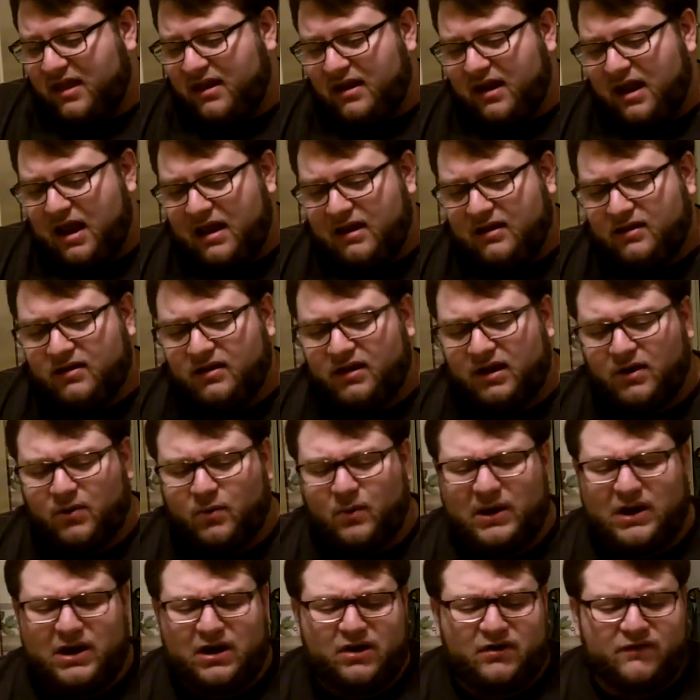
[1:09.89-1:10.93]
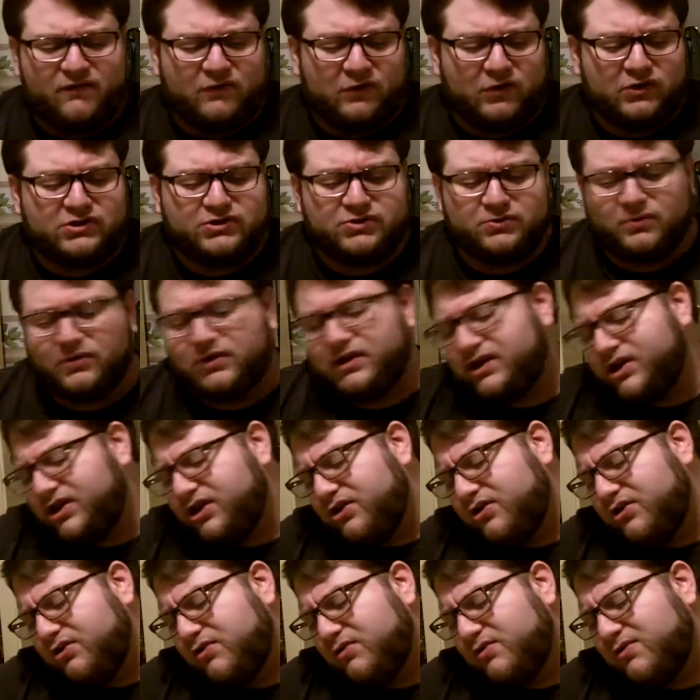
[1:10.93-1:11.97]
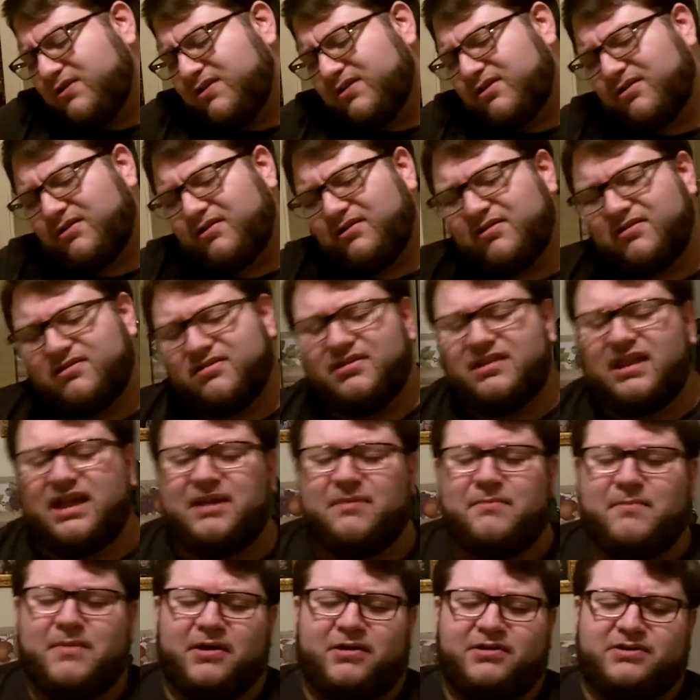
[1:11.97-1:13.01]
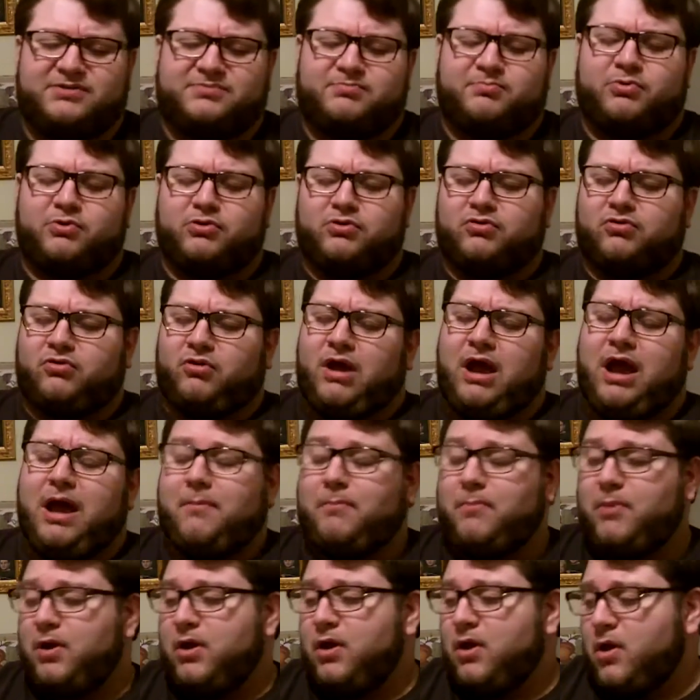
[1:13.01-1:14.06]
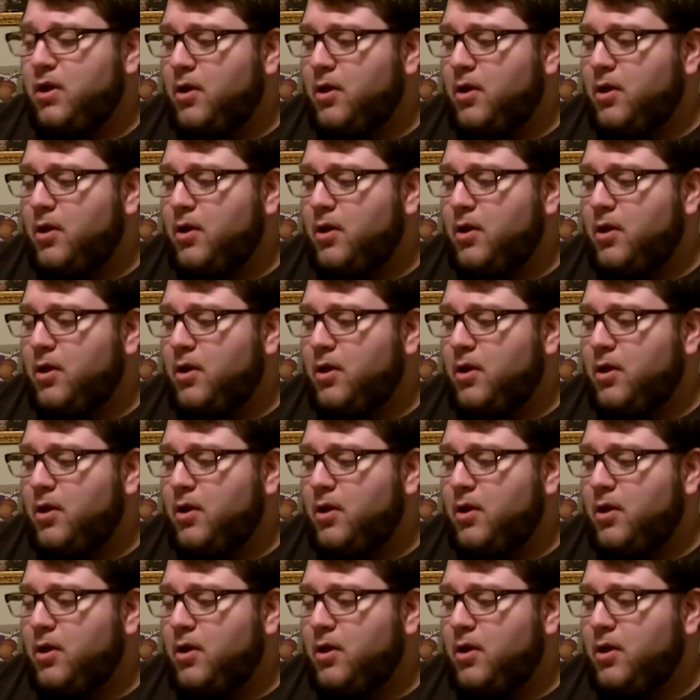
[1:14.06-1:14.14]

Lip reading: and you gotta wait on a virtual queue, and it's all this nightmarish bull crap.